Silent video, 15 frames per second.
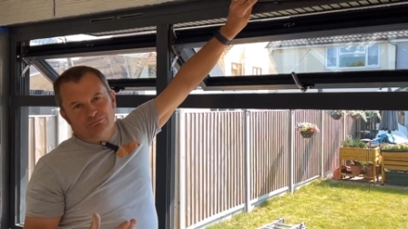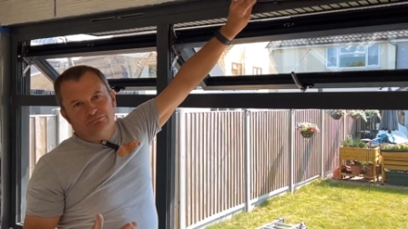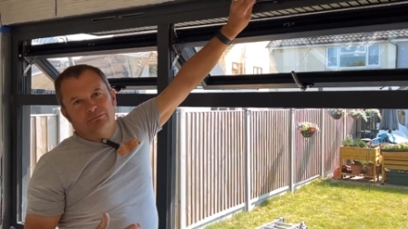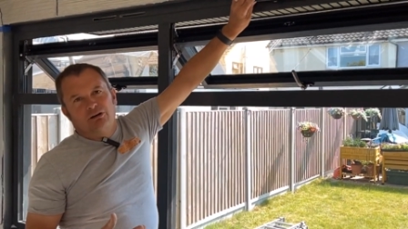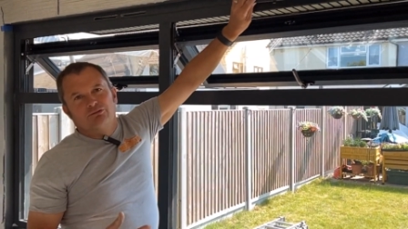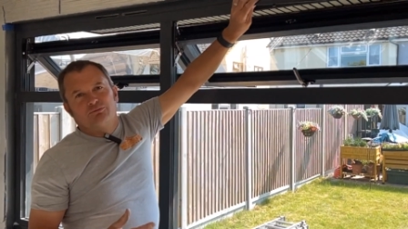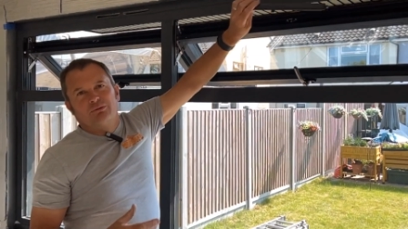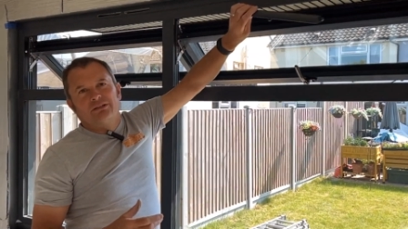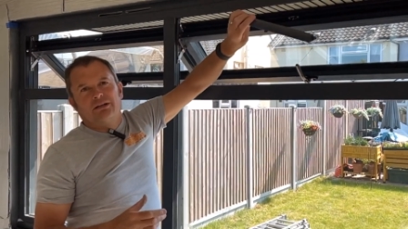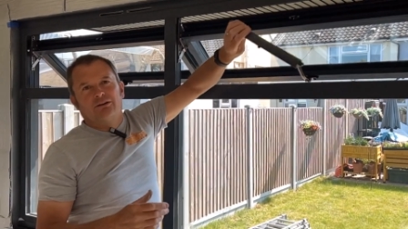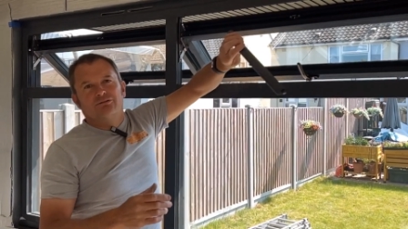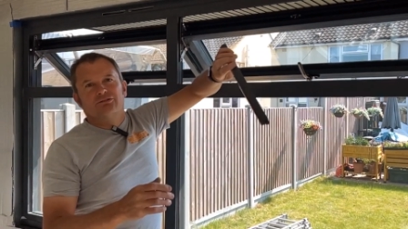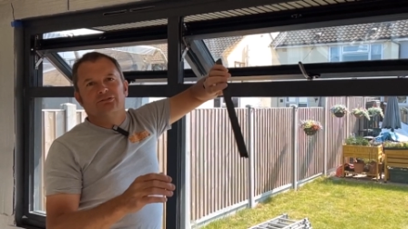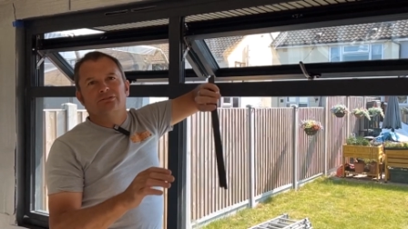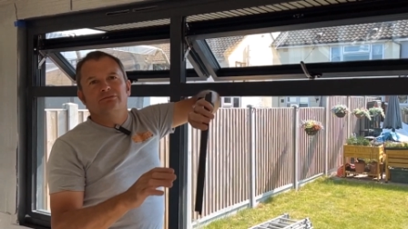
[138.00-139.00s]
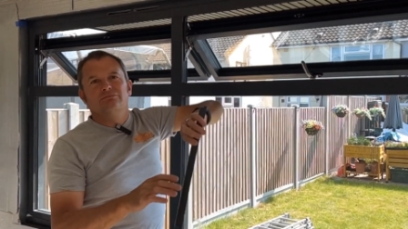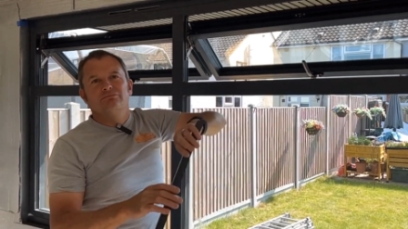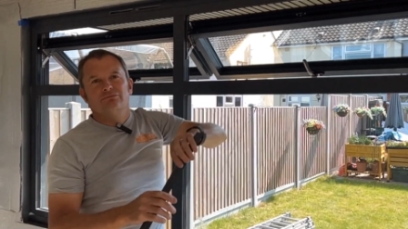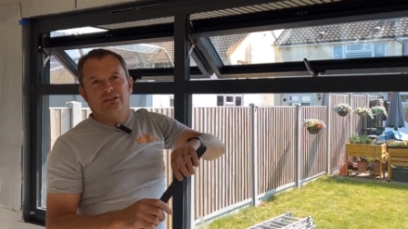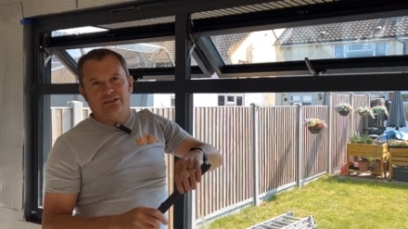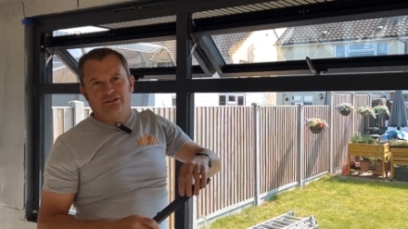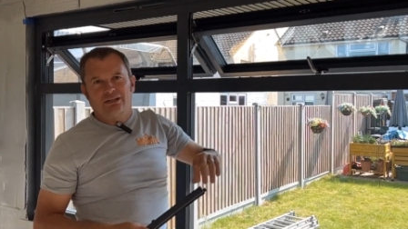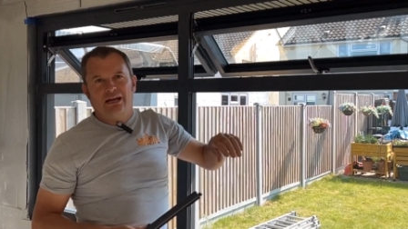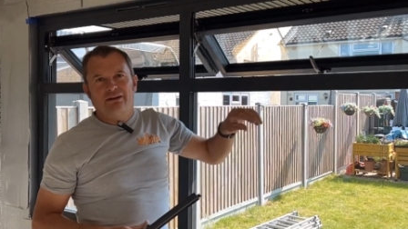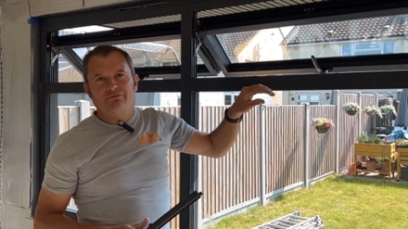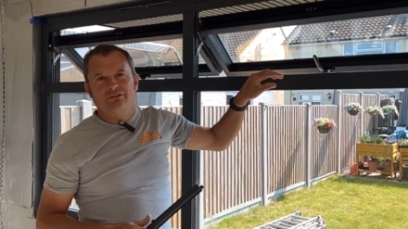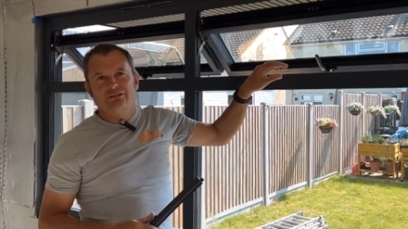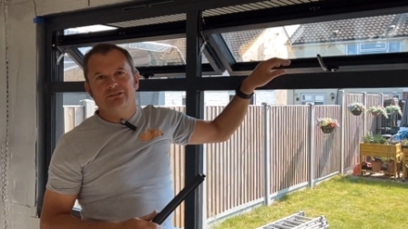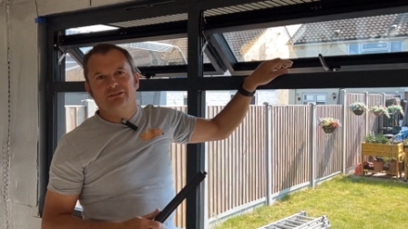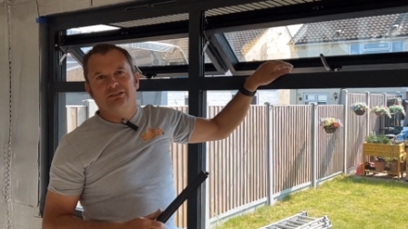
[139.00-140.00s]
Most windows need to
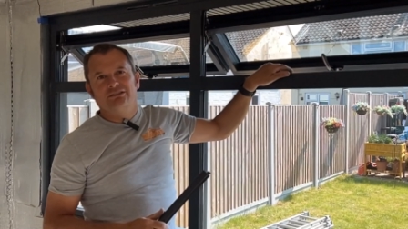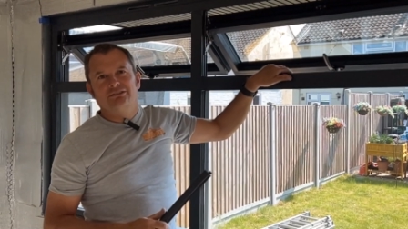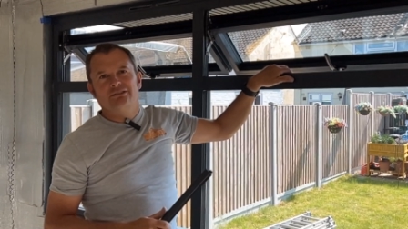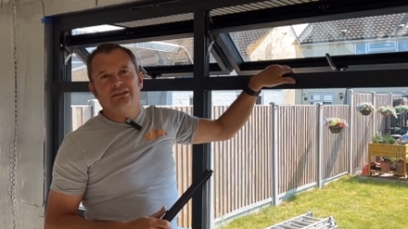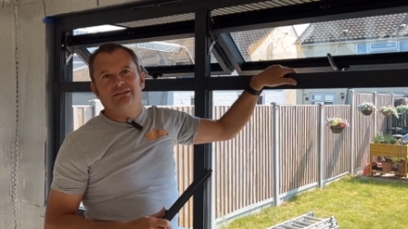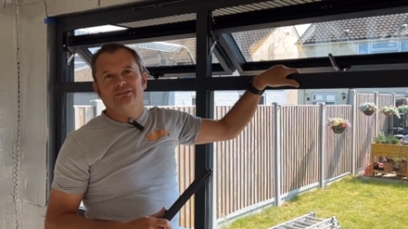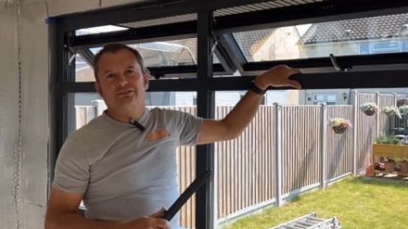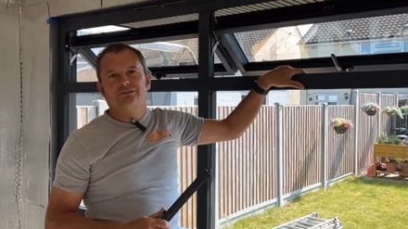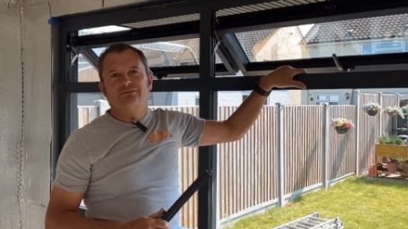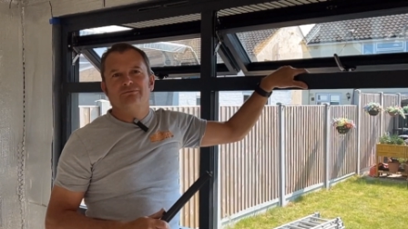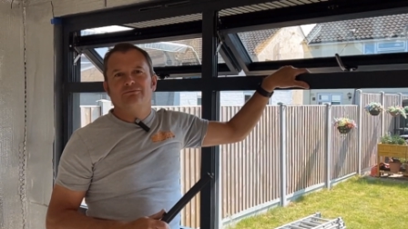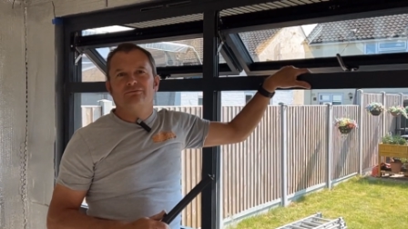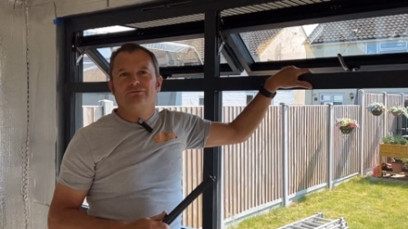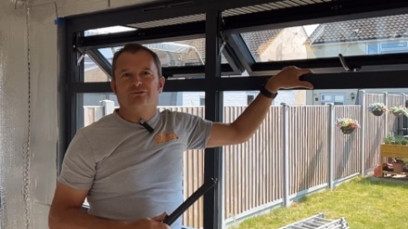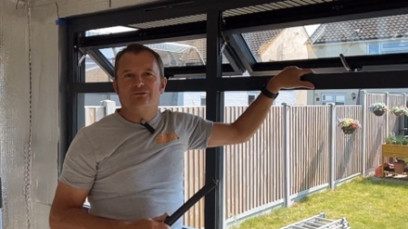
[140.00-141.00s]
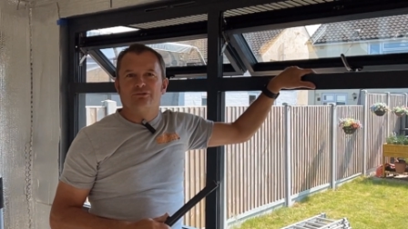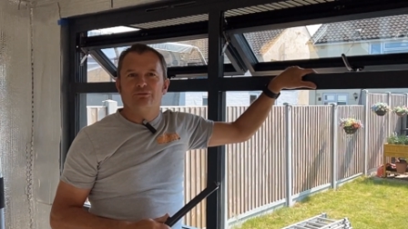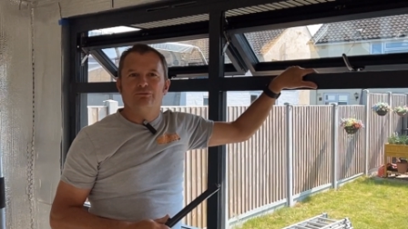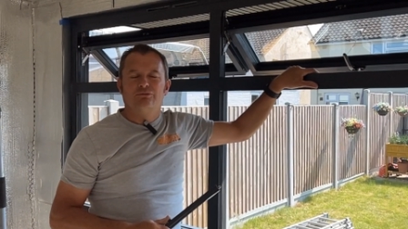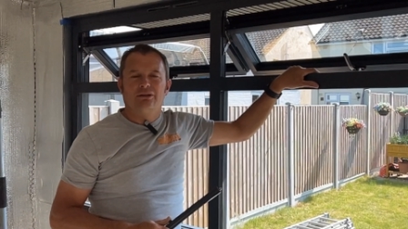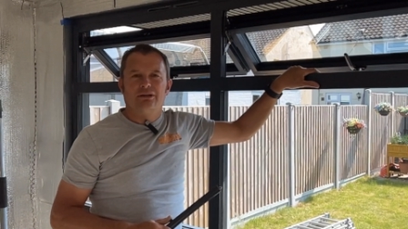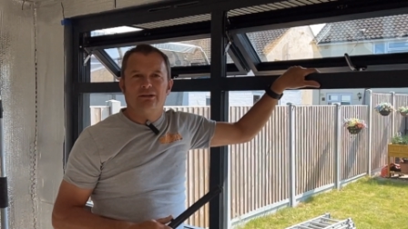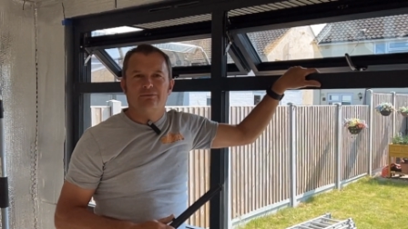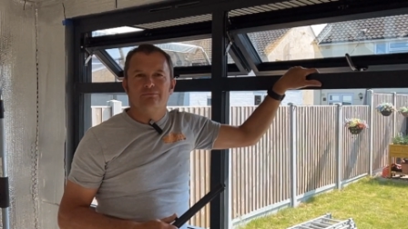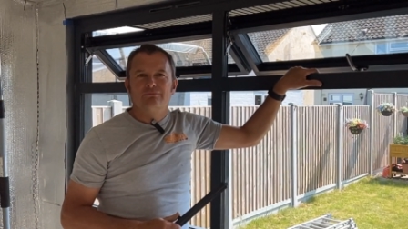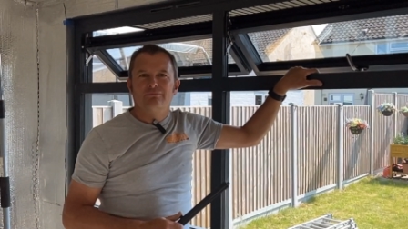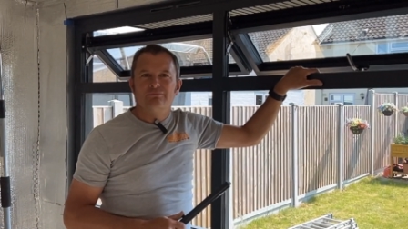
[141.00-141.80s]
have this these days to uh,